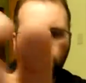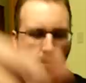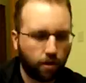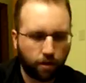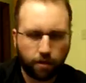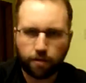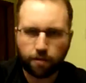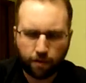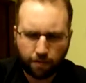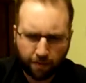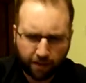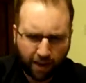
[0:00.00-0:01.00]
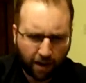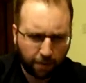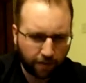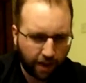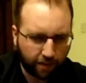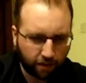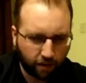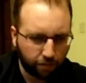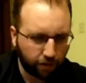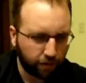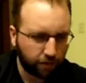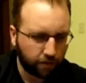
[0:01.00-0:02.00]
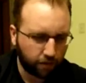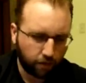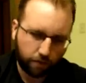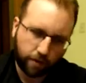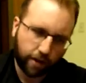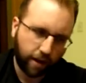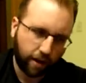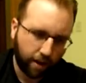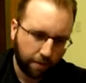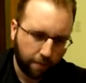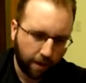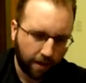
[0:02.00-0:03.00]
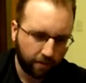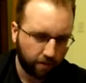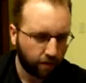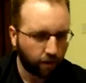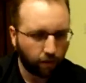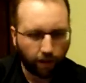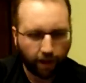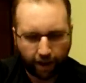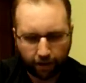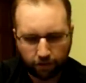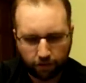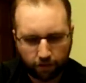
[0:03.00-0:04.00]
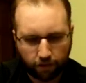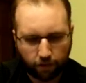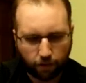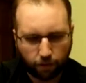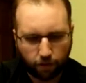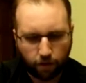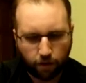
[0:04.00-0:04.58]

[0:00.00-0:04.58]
Uh, my camera's acting up lately, so I got a base and then a last. So